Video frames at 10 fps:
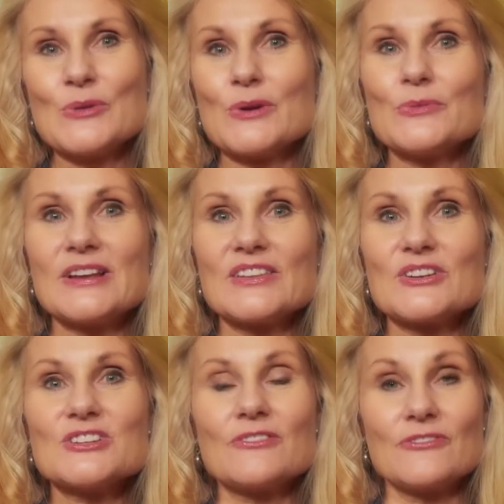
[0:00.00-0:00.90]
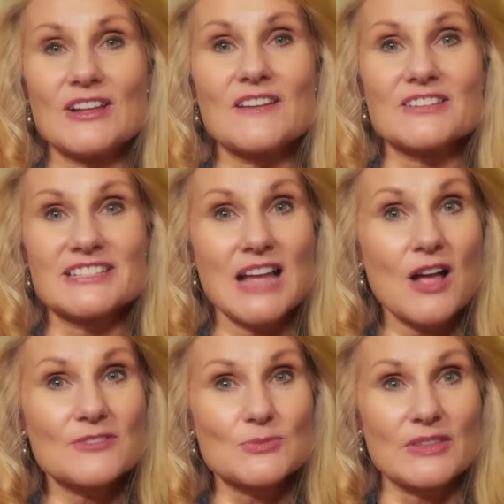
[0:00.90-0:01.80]
When we learn to fill
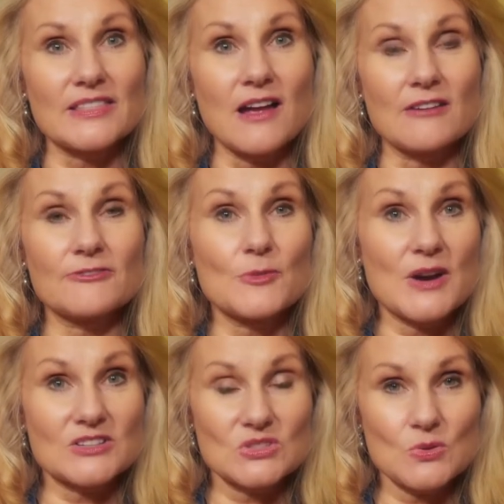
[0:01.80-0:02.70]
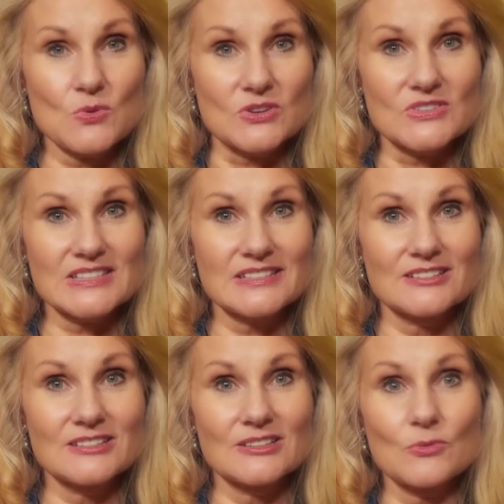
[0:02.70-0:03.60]
ourselves with love from our source,
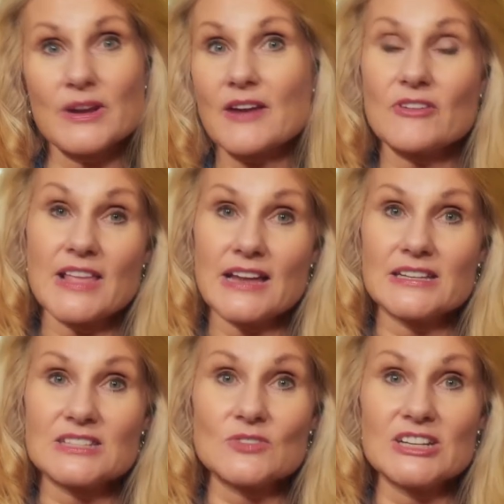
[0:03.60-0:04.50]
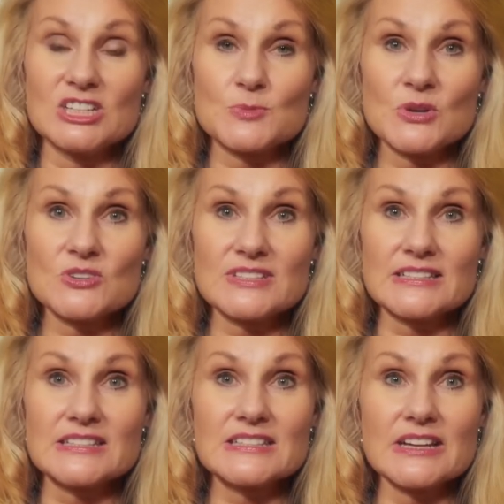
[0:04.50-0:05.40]
whatever that is for each
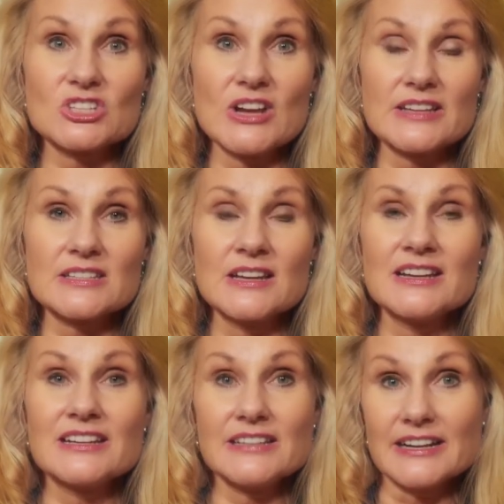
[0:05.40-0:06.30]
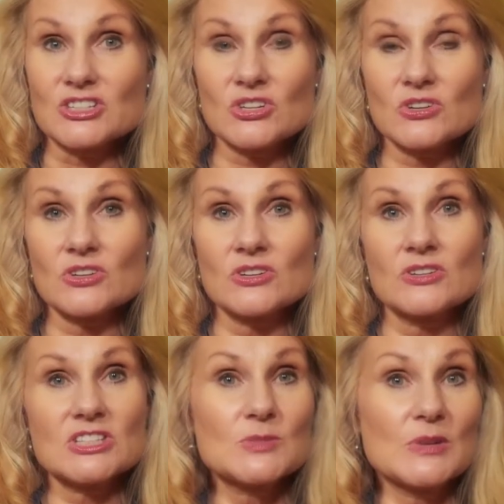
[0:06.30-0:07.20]
person, such as nature,
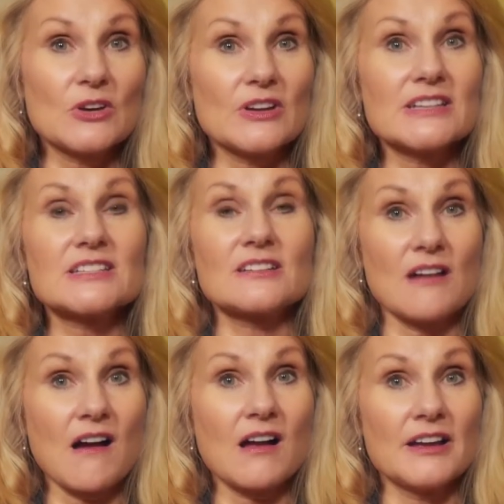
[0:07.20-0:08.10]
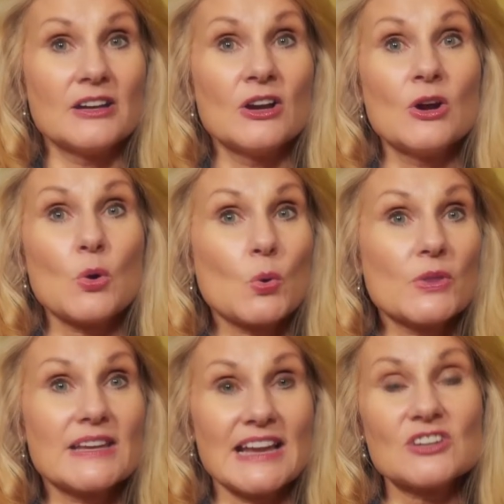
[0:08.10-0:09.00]
spirit, God,
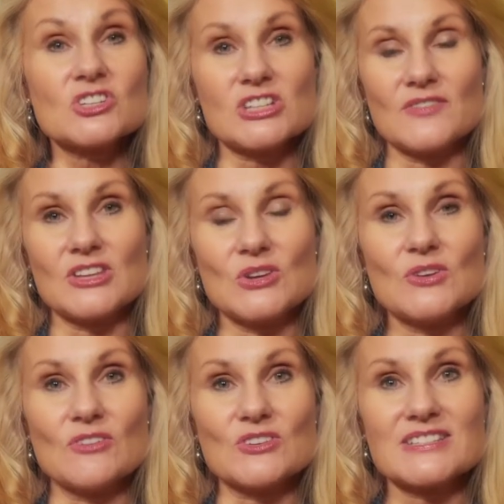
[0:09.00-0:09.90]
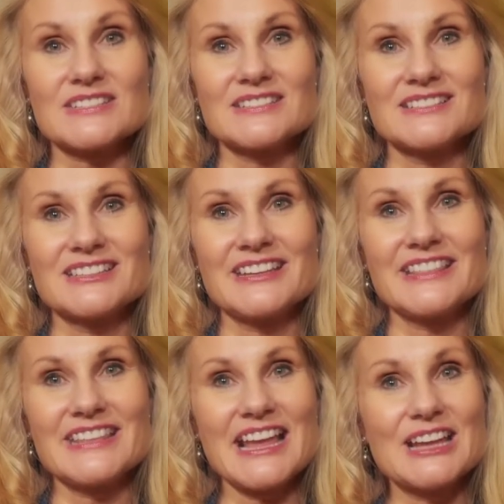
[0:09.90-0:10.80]
or the energy of the universe,
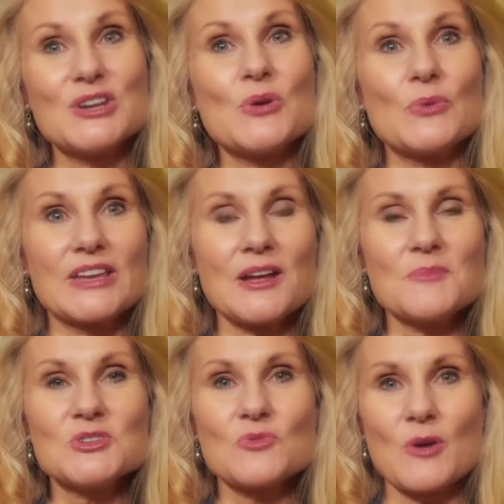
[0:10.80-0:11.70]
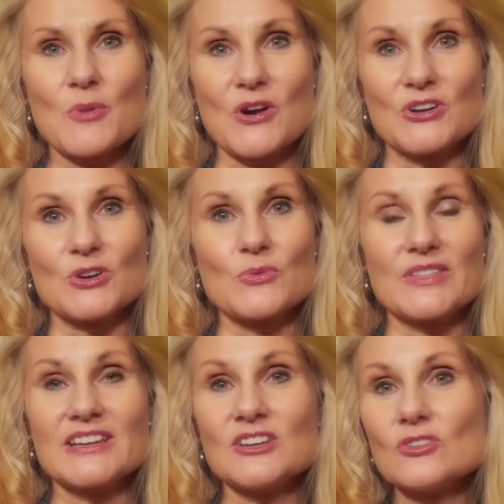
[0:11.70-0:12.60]
then we come to our partner
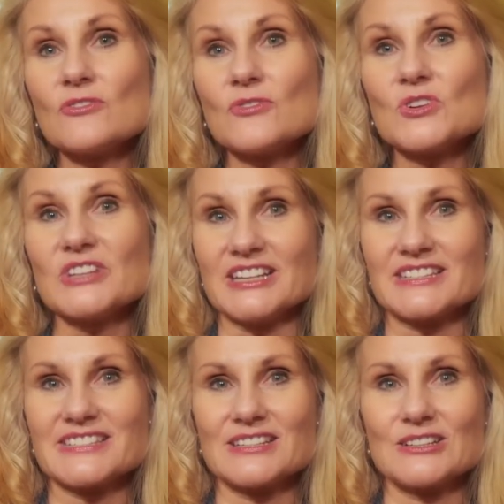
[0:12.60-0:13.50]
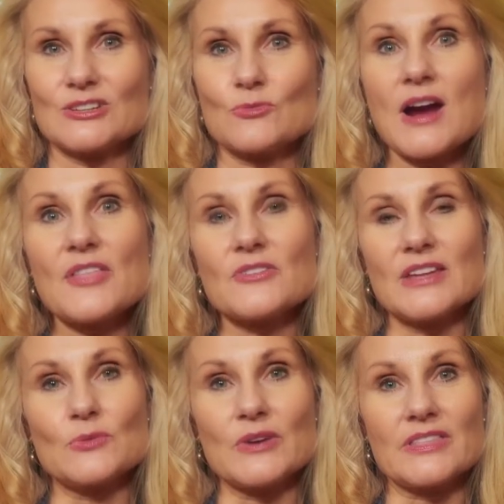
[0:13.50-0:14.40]
with inner fullness rather
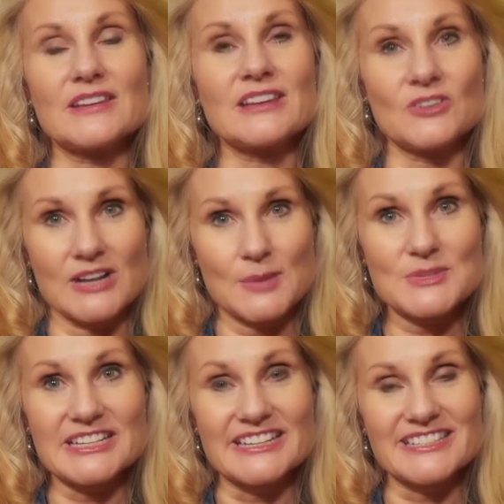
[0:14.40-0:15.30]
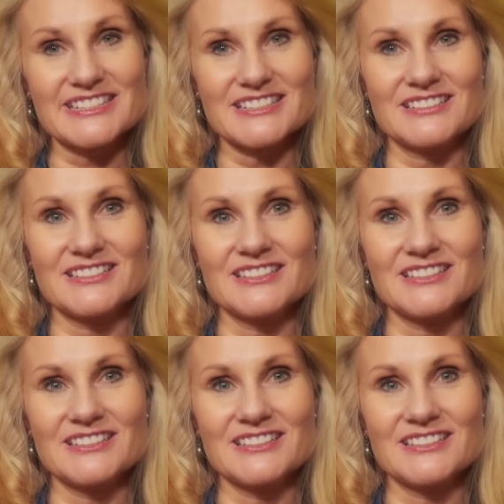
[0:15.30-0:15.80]
than with inner emptiness.